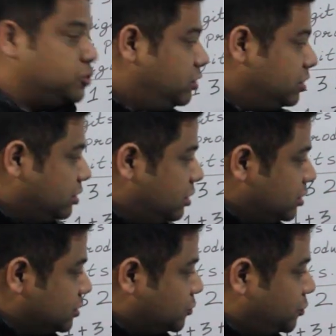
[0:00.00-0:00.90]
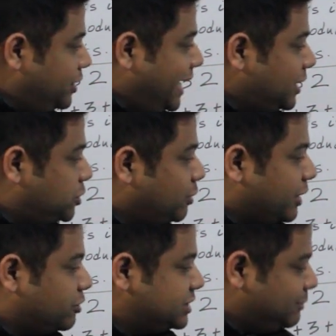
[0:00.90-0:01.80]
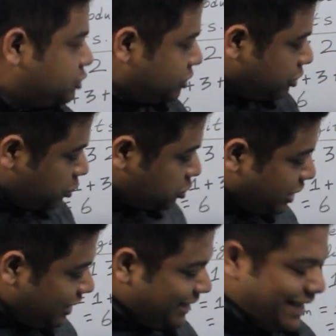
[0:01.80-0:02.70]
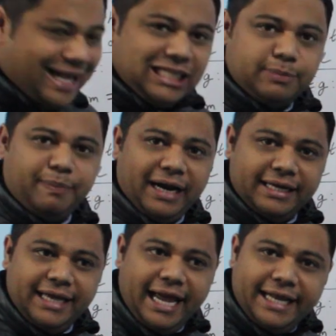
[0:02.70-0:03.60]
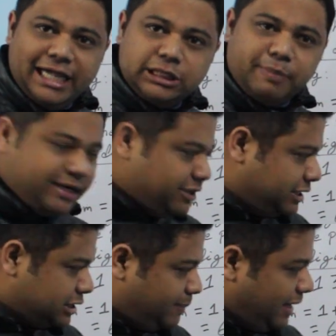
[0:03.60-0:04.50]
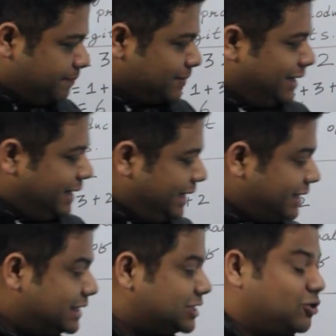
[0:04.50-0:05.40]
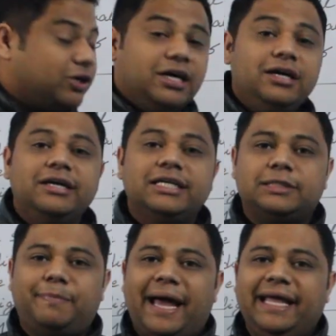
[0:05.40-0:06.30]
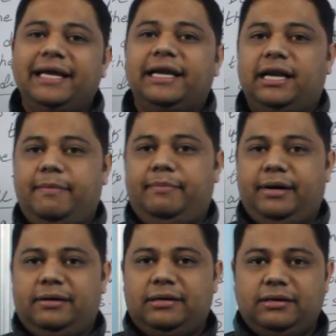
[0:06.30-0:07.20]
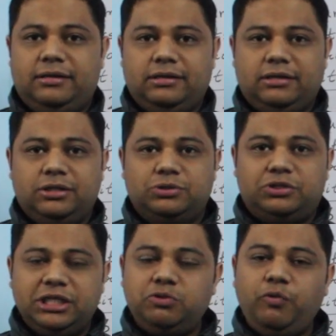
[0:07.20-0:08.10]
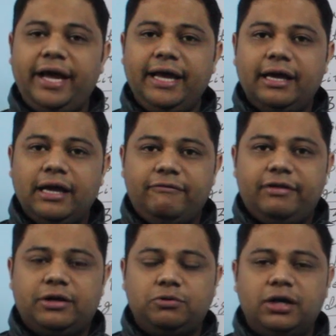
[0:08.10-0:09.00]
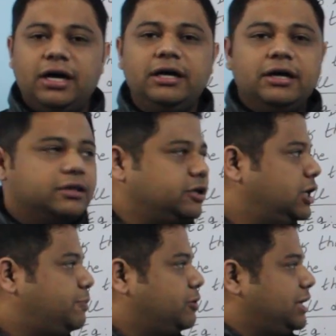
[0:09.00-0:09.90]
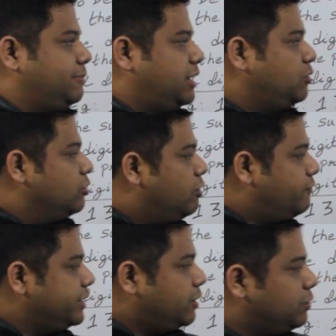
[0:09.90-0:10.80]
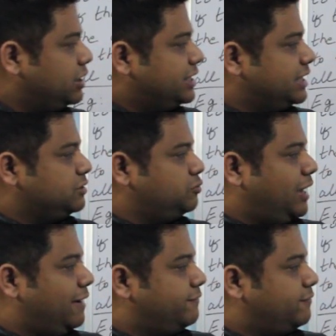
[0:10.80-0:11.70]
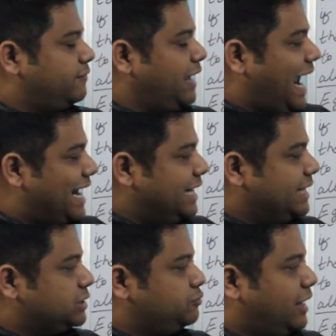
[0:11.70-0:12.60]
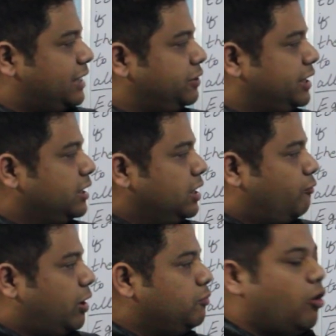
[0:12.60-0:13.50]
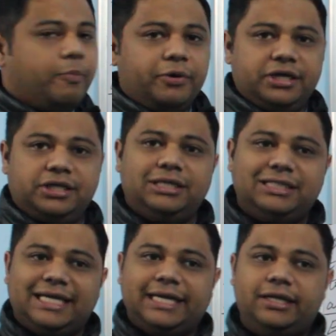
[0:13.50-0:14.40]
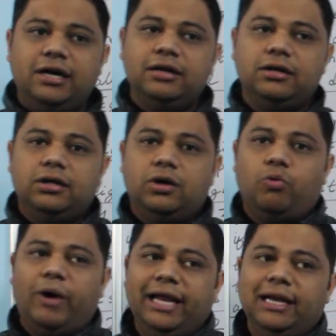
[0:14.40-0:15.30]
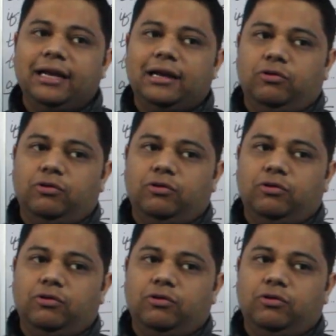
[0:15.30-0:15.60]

So 3 and 2 are not same. So it will go to the else part. And else part will display it is not a SPI number. So this way we do the third program. Now over here only things we have added is we are doing one more operation inside the while.